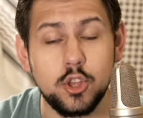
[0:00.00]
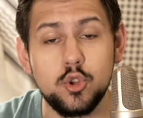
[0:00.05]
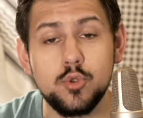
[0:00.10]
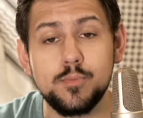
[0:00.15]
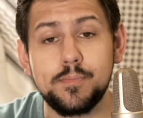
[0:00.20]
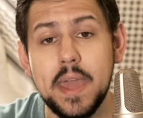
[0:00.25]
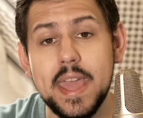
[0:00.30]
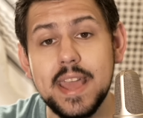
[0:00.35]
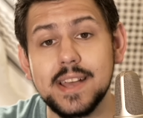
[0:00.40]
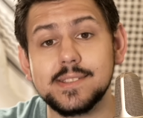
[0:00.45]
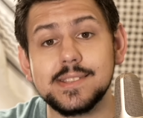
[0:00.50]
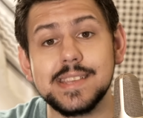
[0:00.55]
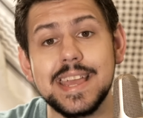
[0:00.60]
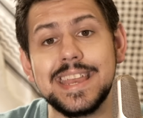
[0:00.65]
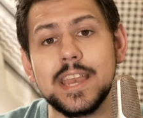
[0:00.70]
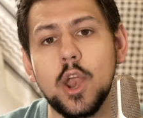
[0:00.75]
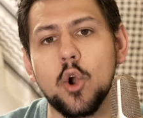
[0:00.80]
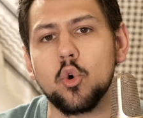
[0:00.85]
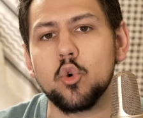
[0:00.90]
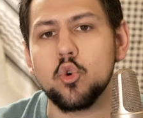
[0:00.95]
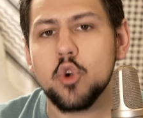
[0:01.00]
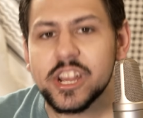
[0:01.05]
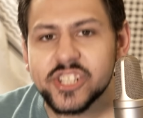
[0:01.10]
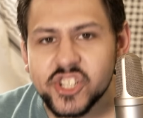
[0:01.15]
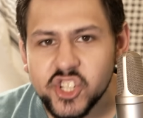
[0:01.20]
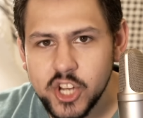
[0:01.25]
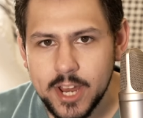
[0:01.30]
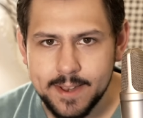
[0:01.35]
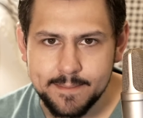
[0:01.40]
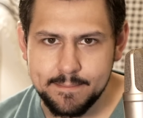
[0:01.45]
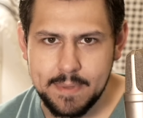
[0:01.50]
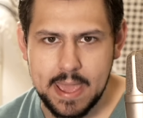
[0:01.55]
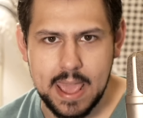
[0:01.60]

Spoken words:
you pay us in a Russian